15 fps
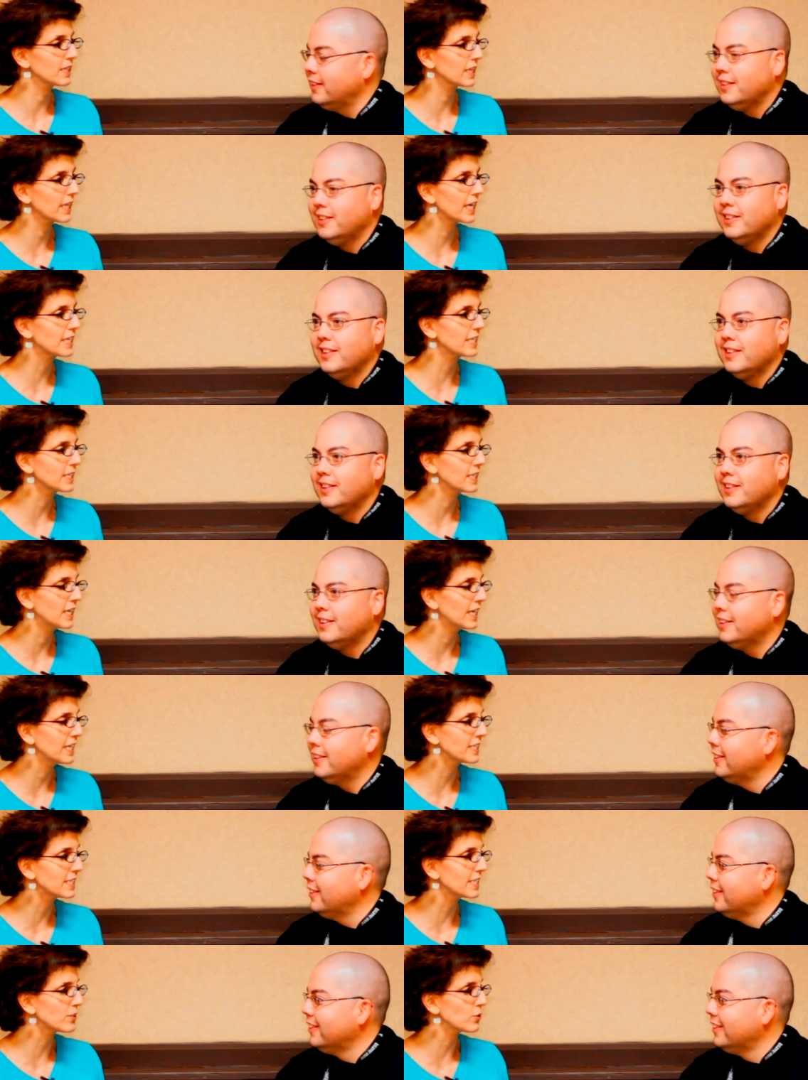Speaker 1: late
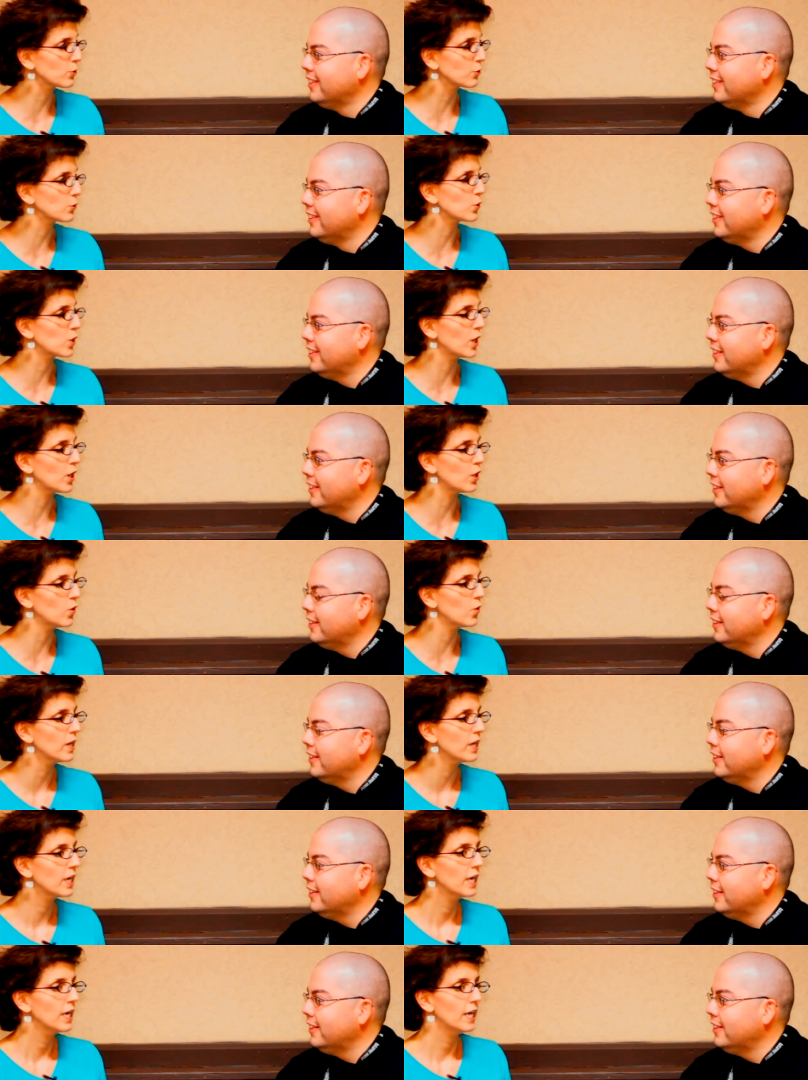nineties or so.
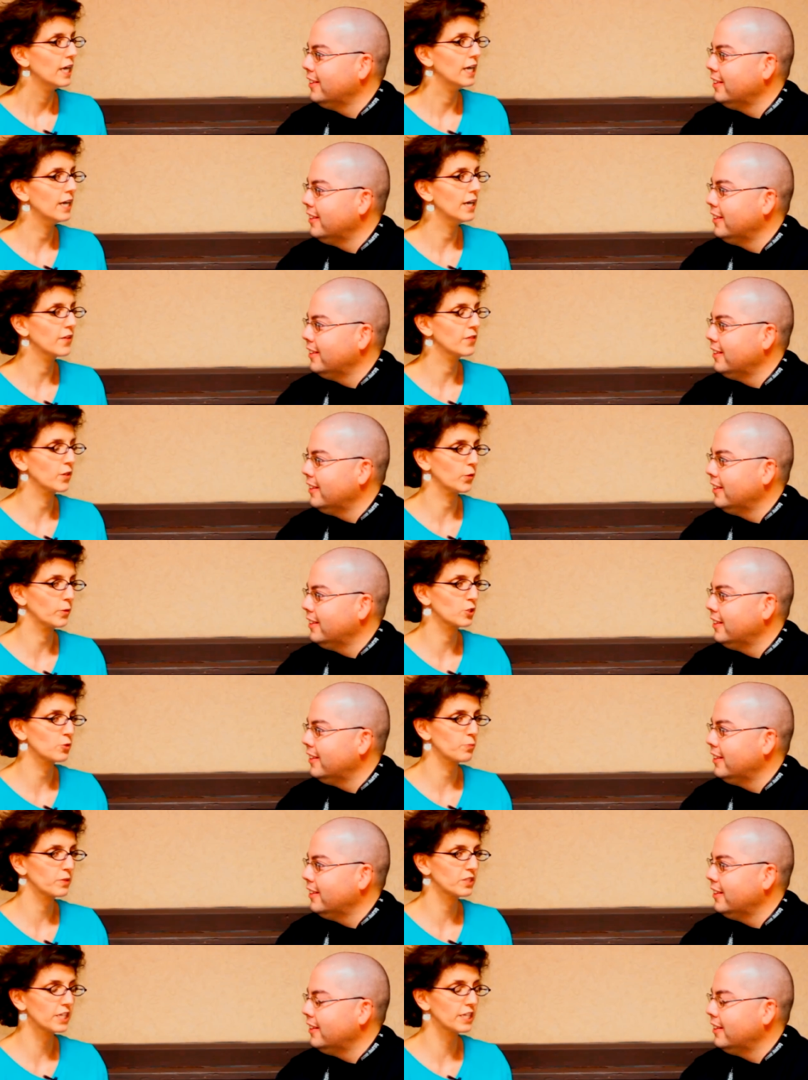Uh, there was a
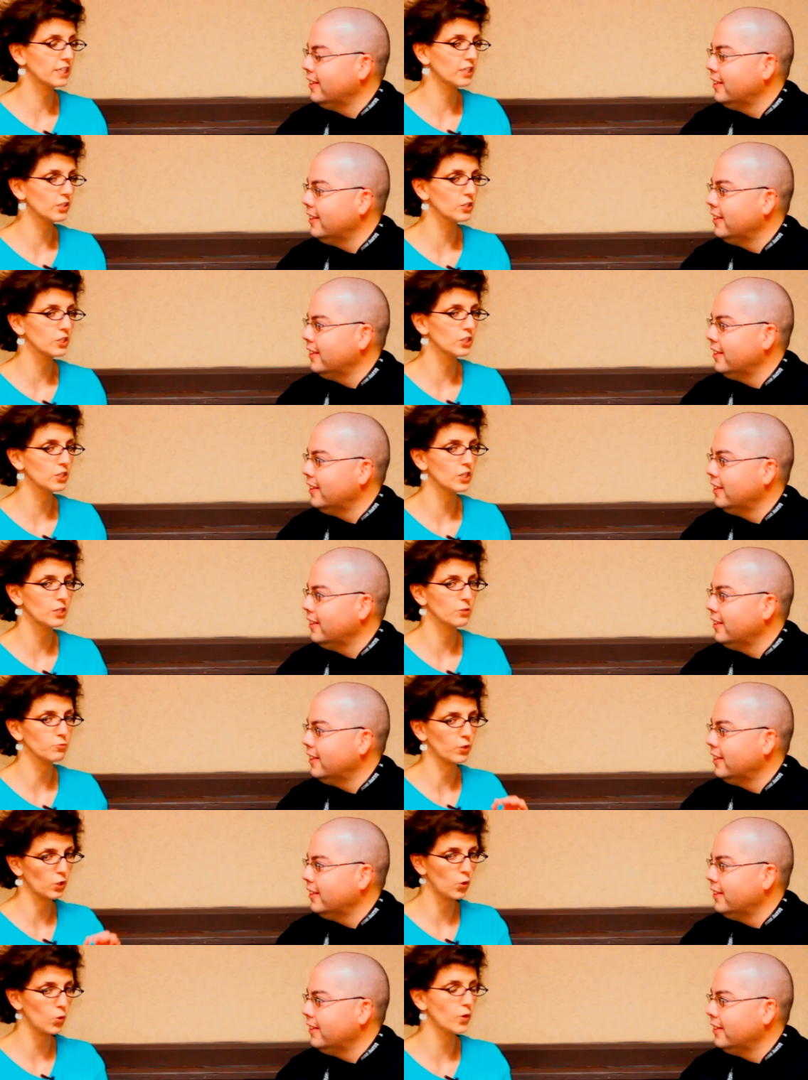particular
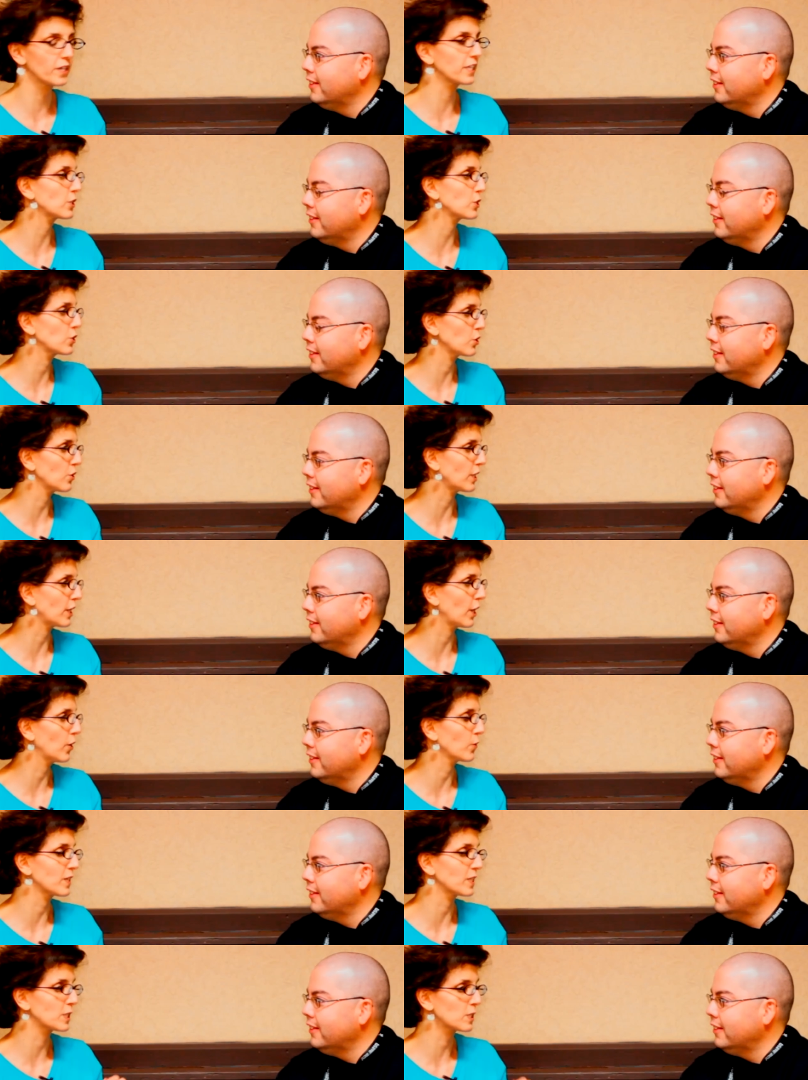recording
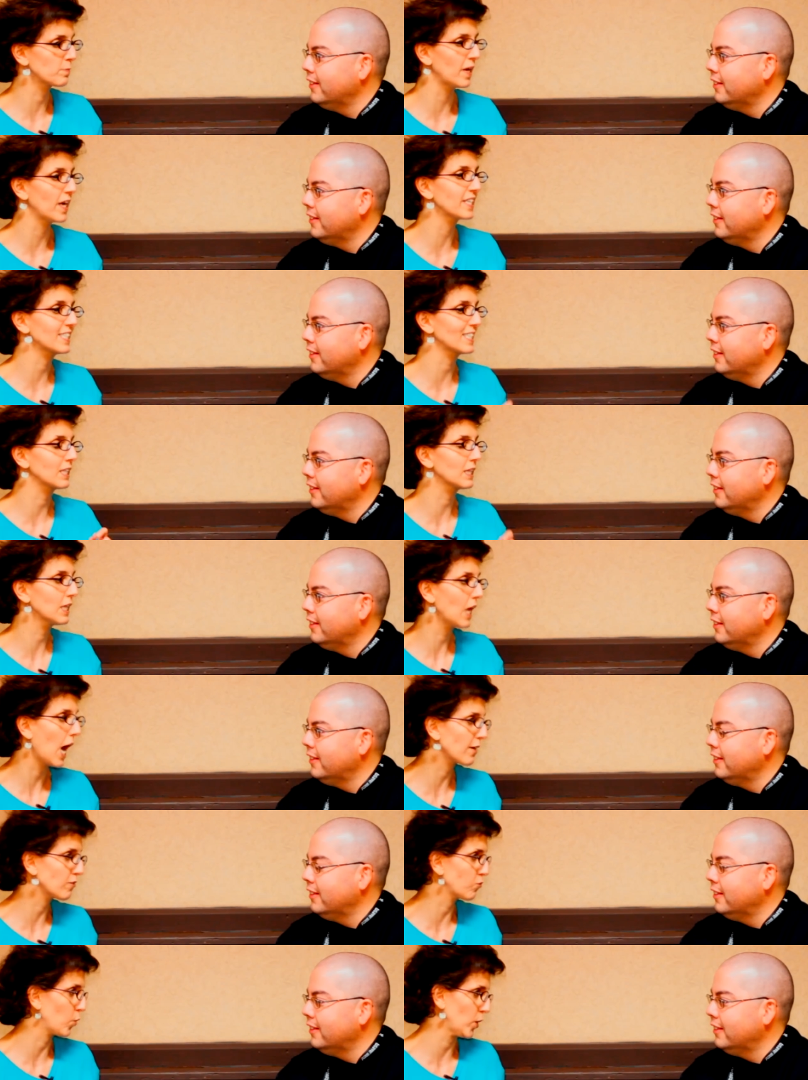studio that Spike did a
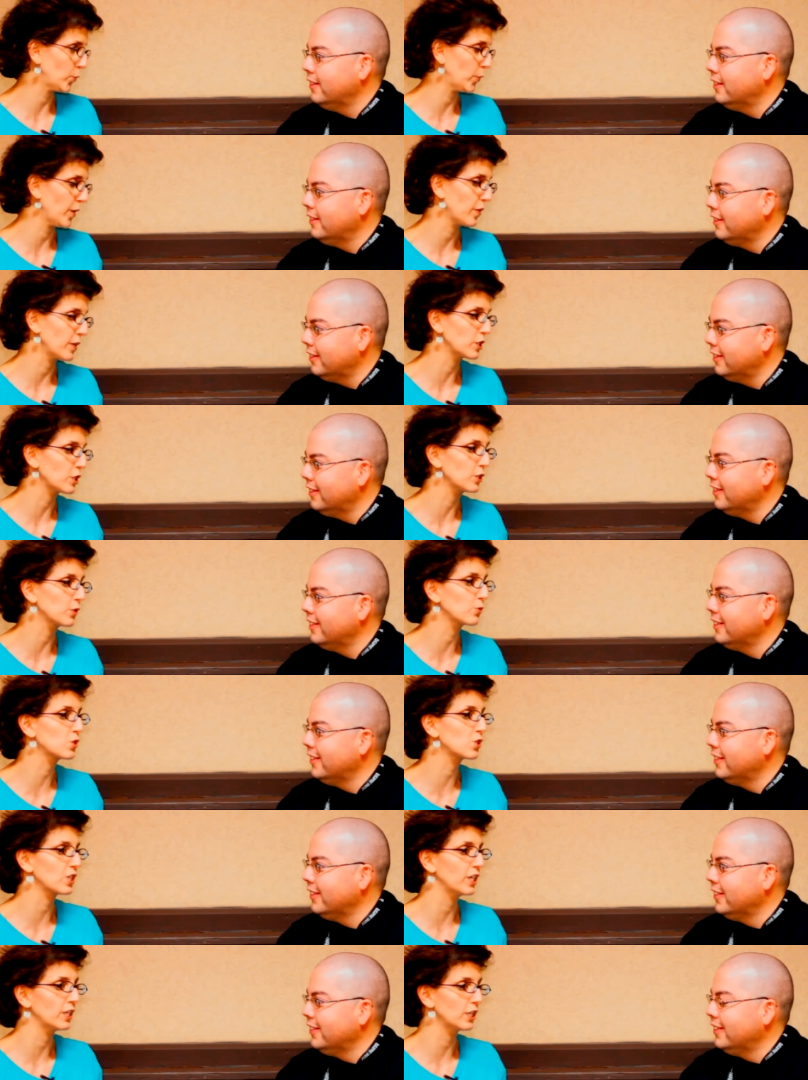lot of work with in
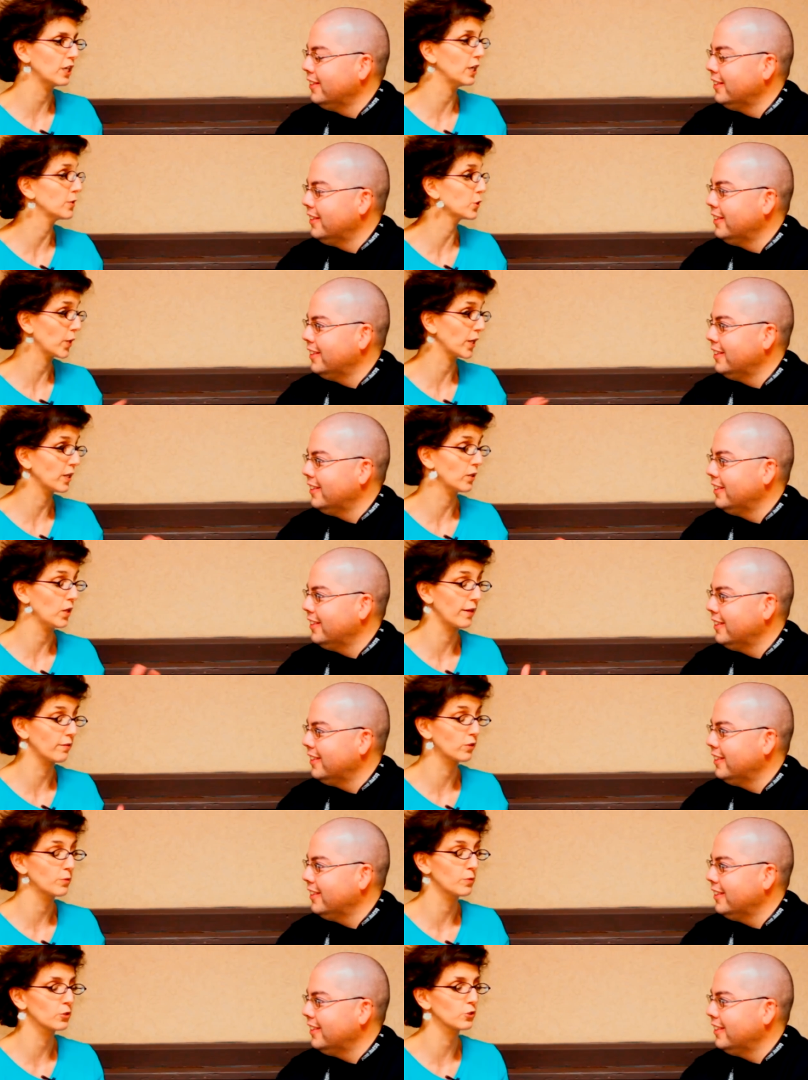Houston, uh, doing a lot
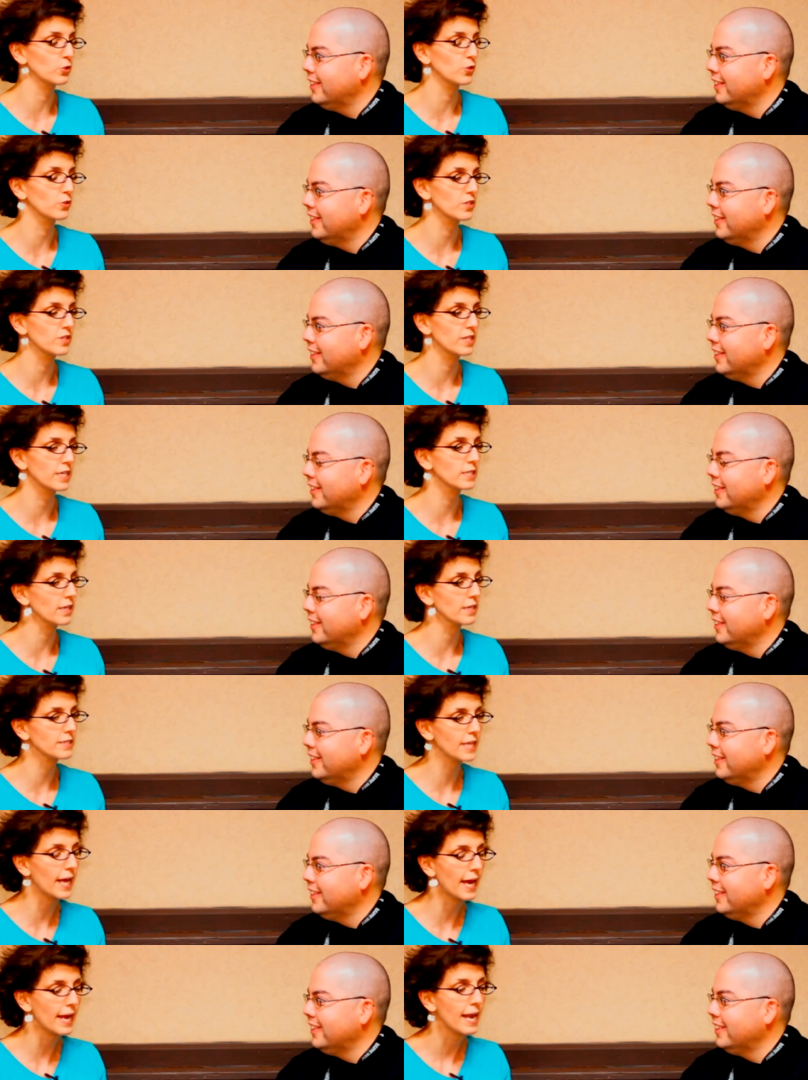of commercials and things
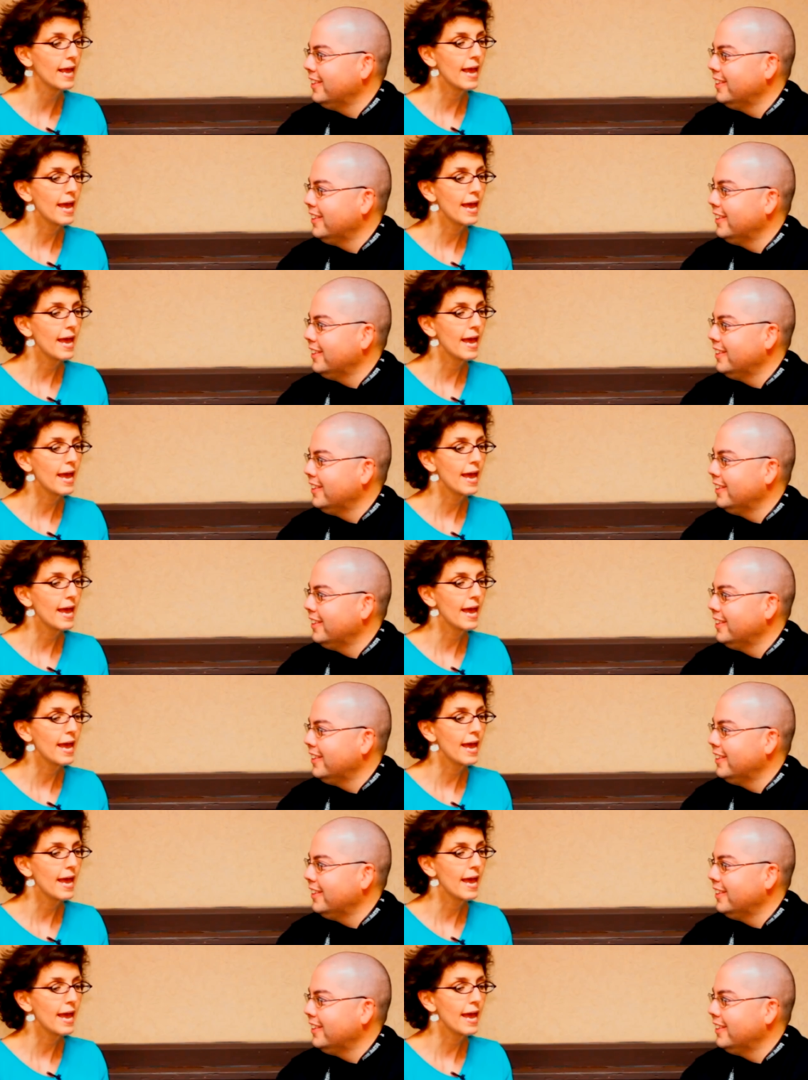like that.